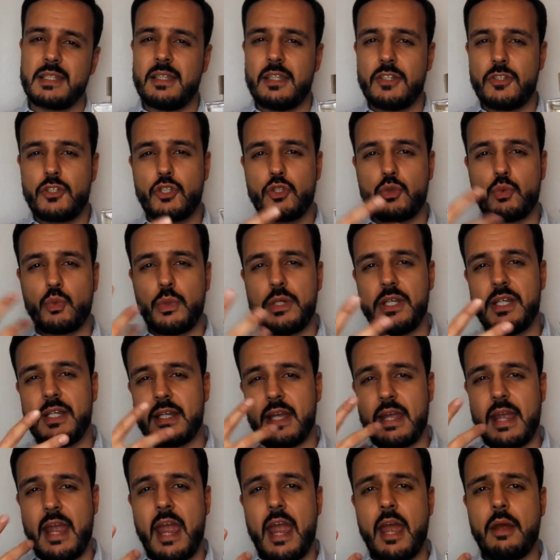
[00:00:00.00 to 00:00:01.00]
the sweet
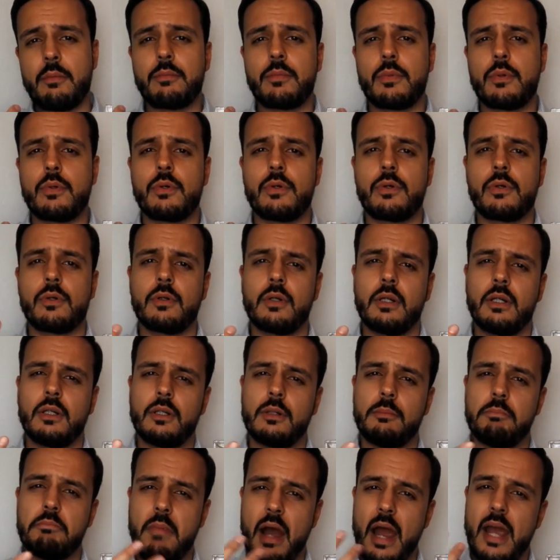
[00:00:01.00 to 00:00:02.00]
amber,
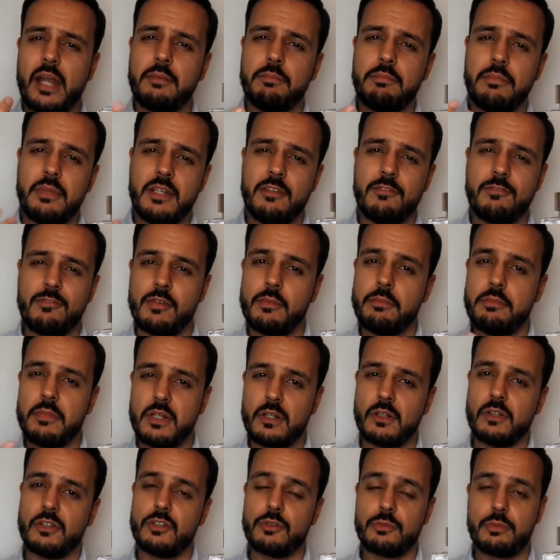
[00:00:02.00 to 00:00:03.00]
might be
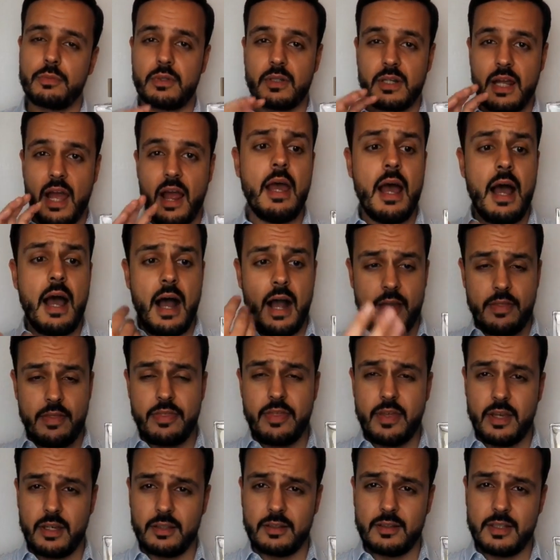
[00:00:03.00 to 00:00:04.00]
familiar, but I
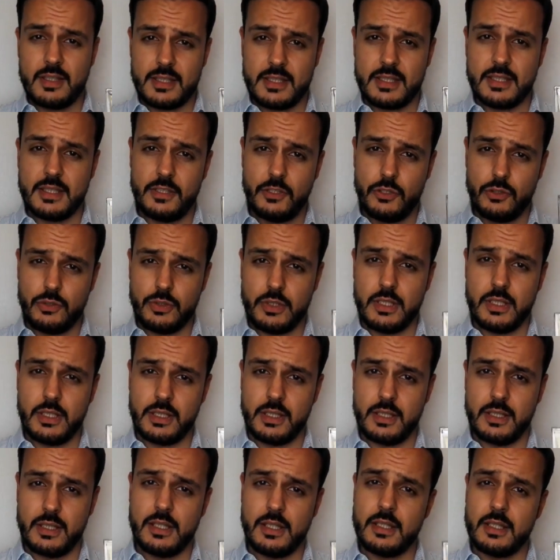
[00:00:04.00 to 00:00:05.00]
think this is
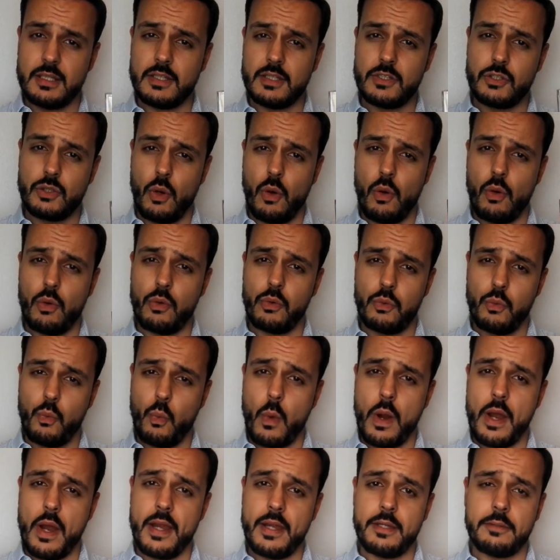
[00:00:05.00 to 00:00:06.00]
unique in its own
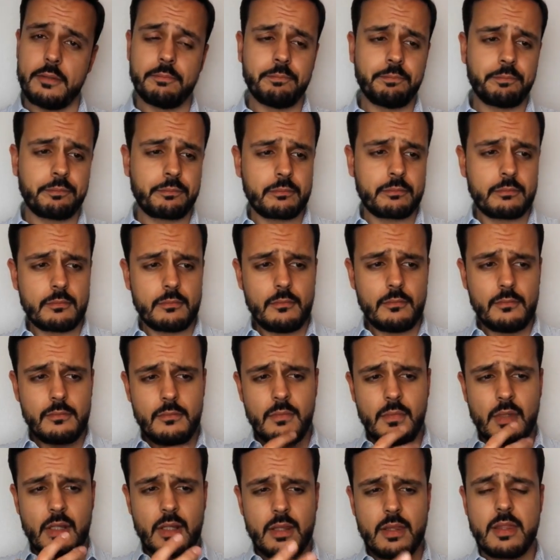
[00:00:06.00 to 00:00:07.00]
way.
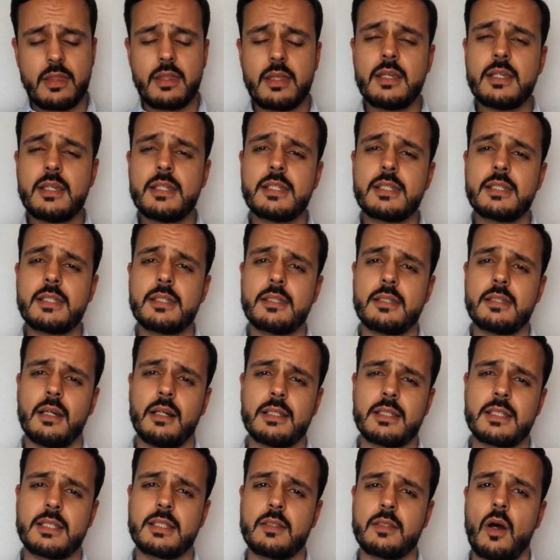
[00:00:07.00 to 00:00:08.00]
This
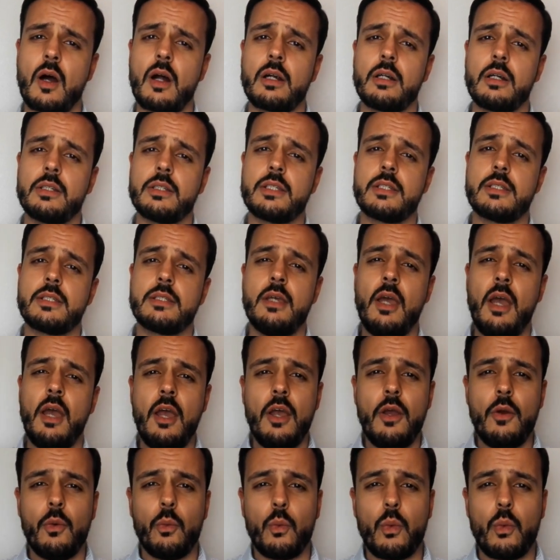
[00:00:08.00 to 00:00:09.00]
starts
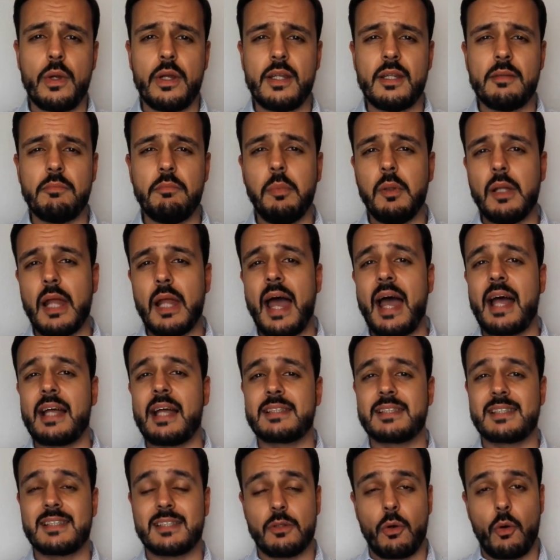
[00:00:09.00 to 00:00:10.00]
with a
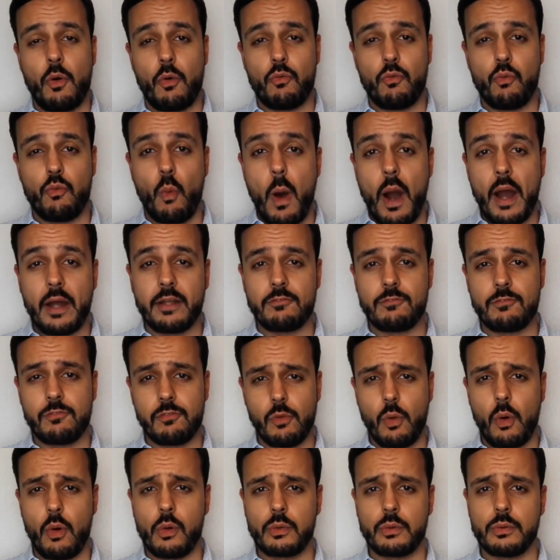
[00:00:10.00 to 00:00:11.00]
blast of white
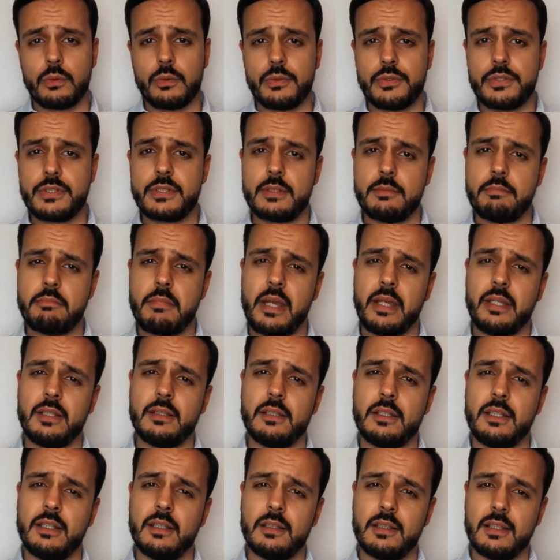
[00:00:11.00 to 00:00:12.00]
florals,
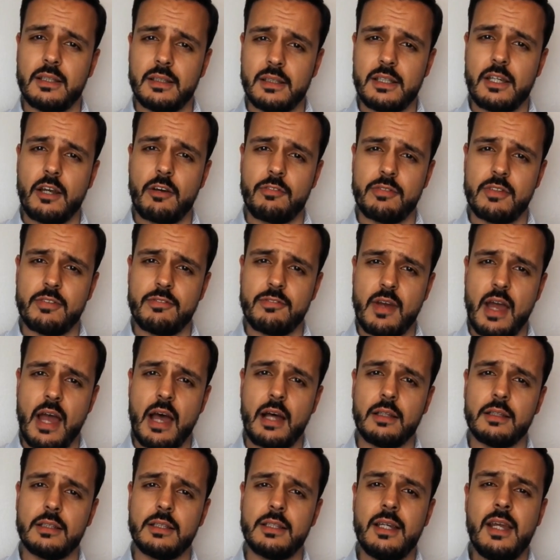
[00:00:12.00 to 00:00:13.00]
mainly lily of the
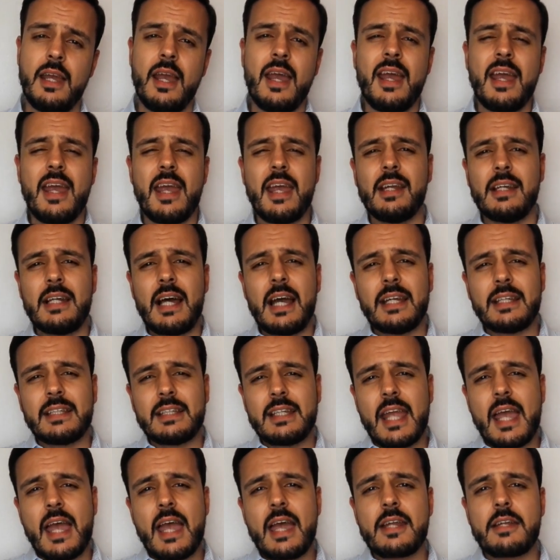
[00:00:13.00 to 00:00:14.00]
valley, and I
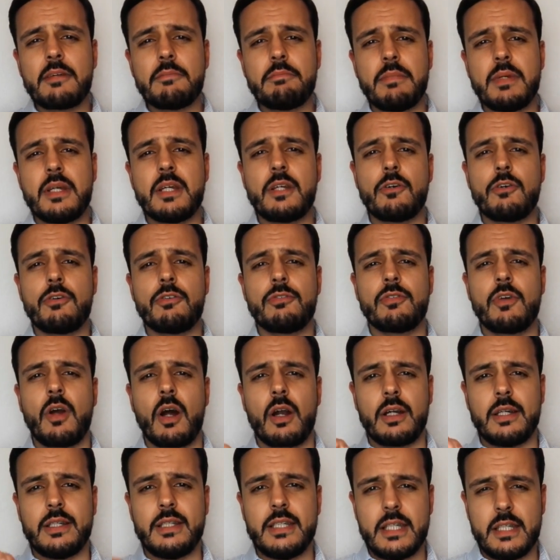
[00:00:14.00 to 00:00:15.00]
get a bit of
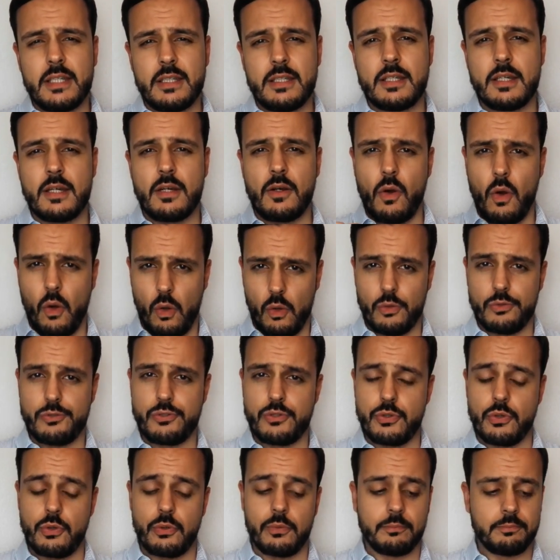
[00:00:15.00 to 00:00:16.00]
gardenia
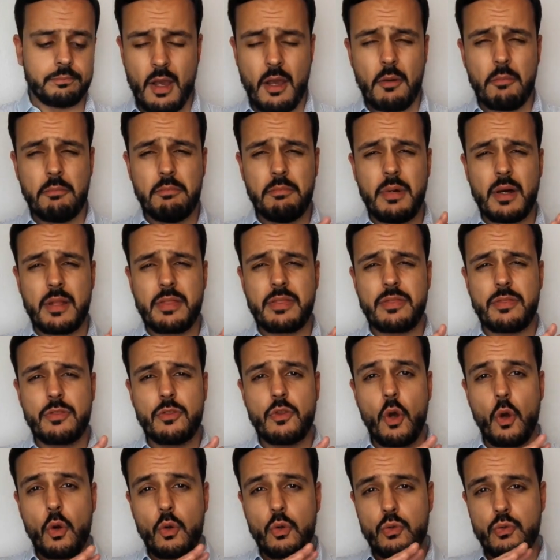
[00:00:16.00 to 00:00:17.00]
also. But
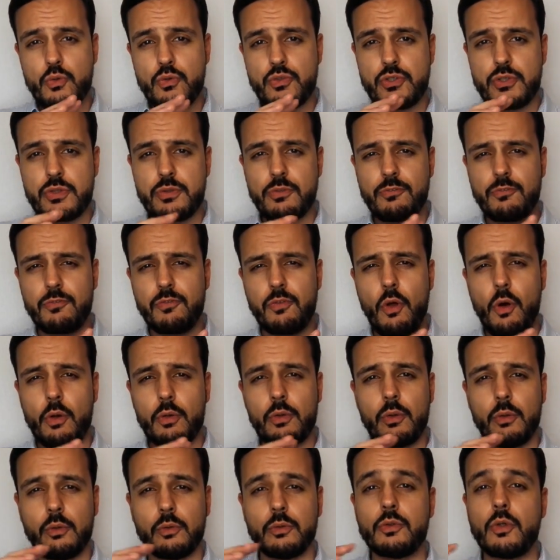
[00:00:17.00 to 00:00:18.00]
those
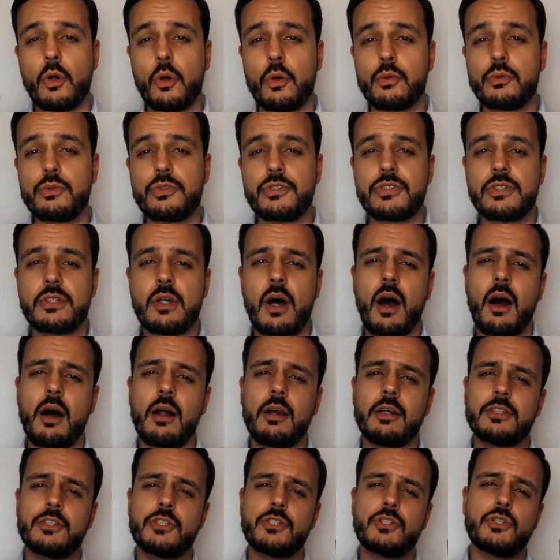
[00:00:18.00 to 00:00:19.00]
floral notes
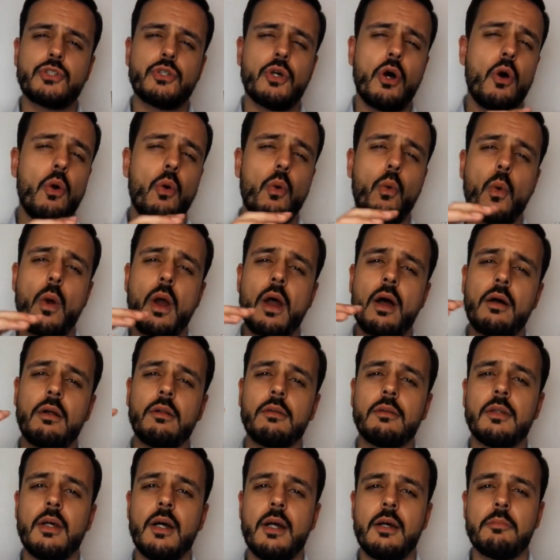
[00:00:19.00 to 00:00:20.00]
are so
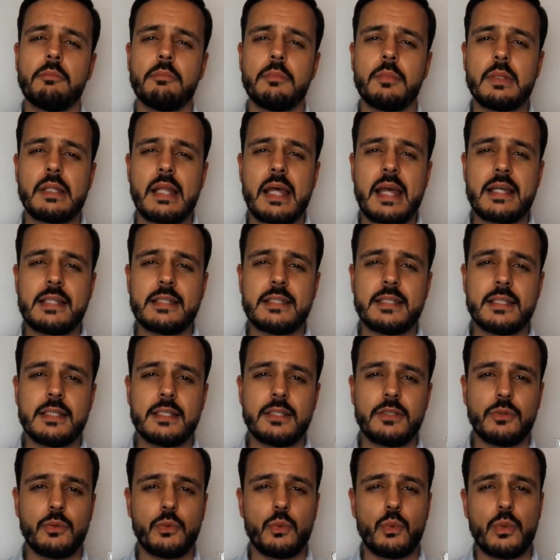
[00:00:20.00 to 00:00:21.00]
well
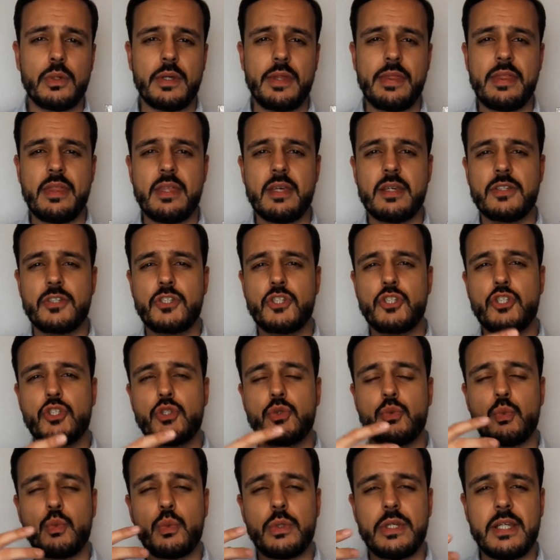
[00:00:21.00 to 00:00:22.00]
blended with this
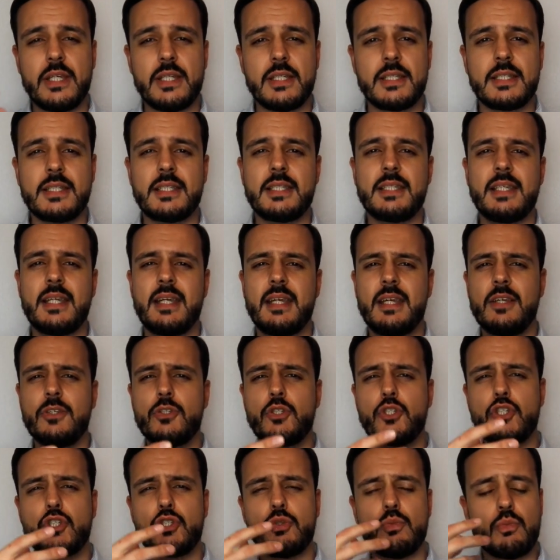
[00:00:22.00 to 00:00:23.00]
sweet,
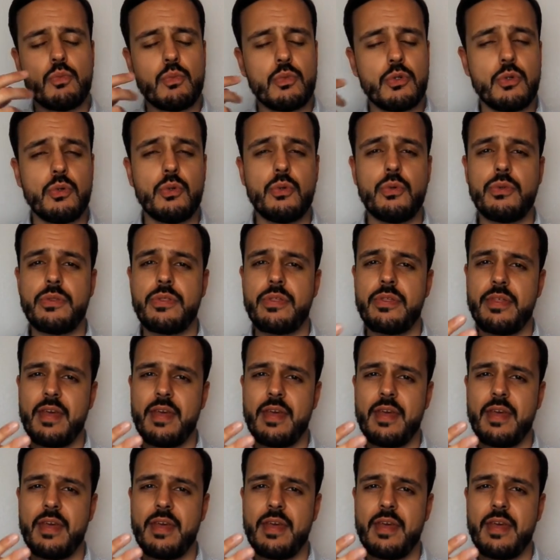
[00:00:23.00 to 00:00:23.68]
smooth,